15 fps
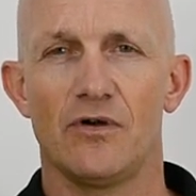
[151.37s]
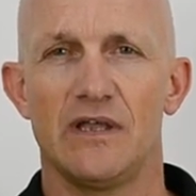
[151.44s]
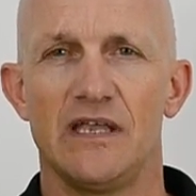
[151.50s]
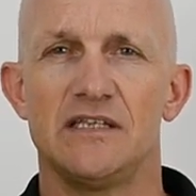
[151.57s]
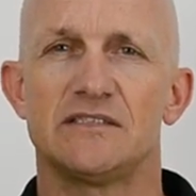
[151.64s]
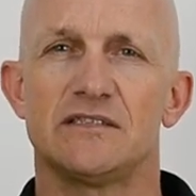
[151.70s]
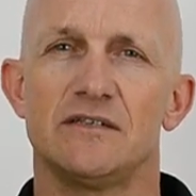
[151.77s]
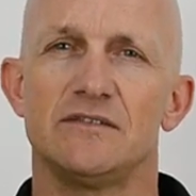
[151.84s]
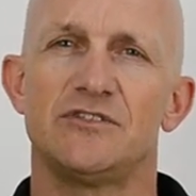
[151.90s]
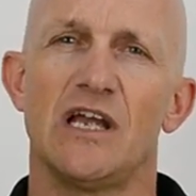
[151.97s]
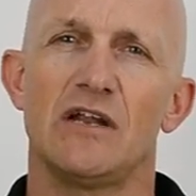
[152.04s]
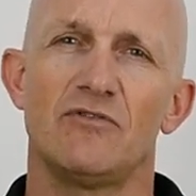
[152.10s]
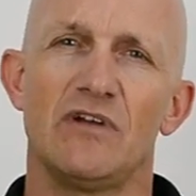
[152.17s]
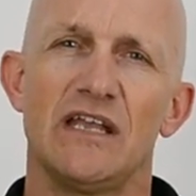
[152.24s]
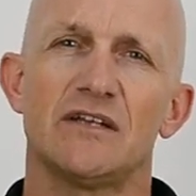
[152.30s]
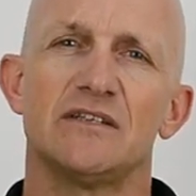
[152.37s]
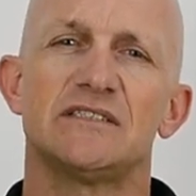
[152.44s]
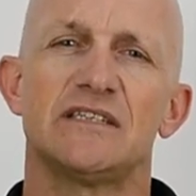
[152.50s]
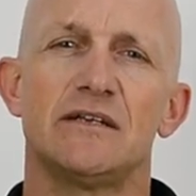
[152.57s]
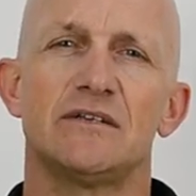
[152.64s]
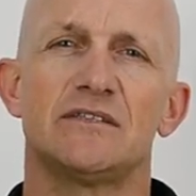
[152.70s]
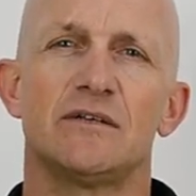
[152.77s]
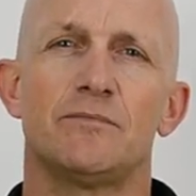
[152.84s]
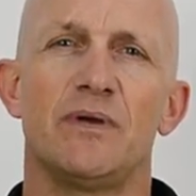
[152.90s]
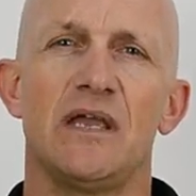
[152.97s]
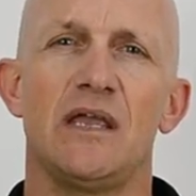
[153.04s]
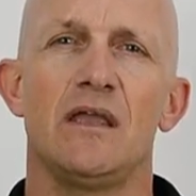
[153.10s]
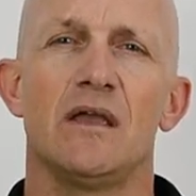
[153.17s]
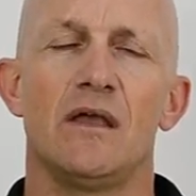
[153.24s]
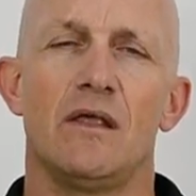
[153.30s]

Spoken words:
is generally considered to be